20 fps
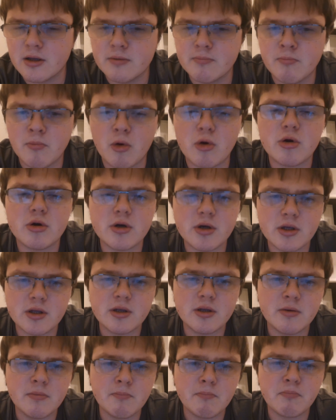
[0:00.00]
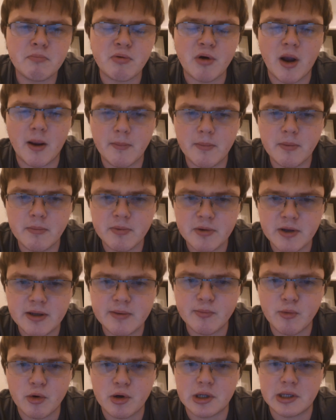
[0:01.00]
more probably
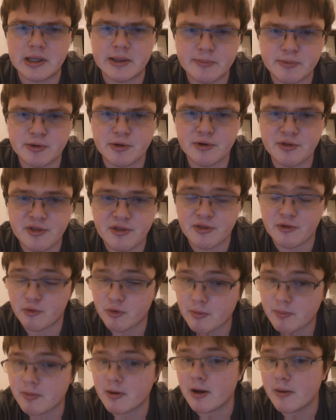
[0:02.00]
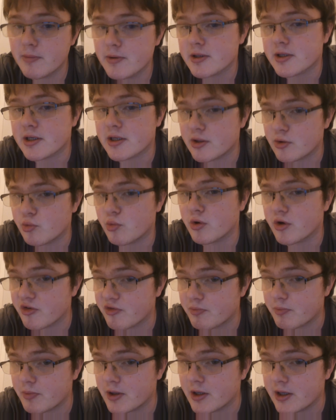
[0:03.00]
more liberal than the Republican would
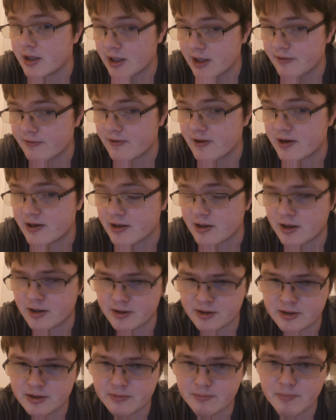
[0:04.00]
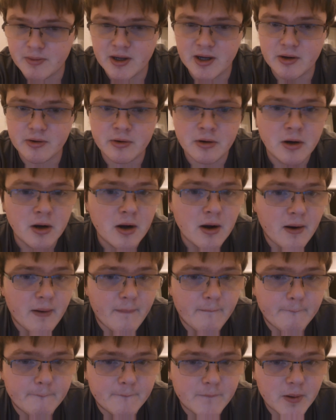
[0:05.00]
have been had they gotten in power,
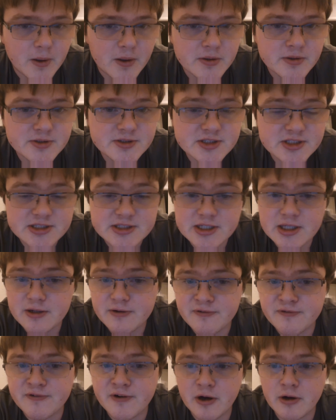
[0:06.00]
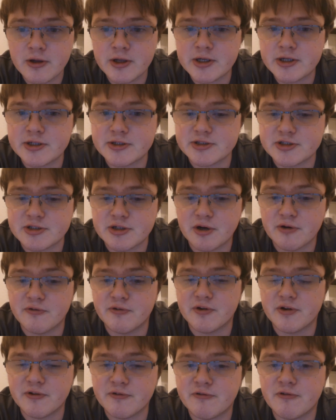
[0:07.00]
but still fairly
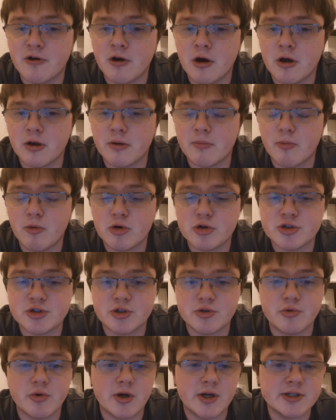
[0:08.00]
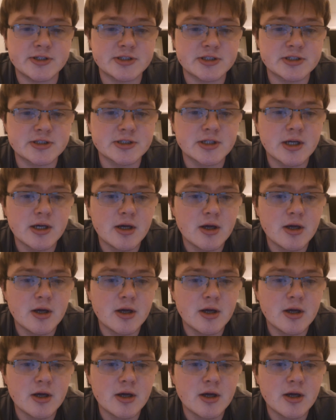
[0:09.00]
conservative on abortion rights.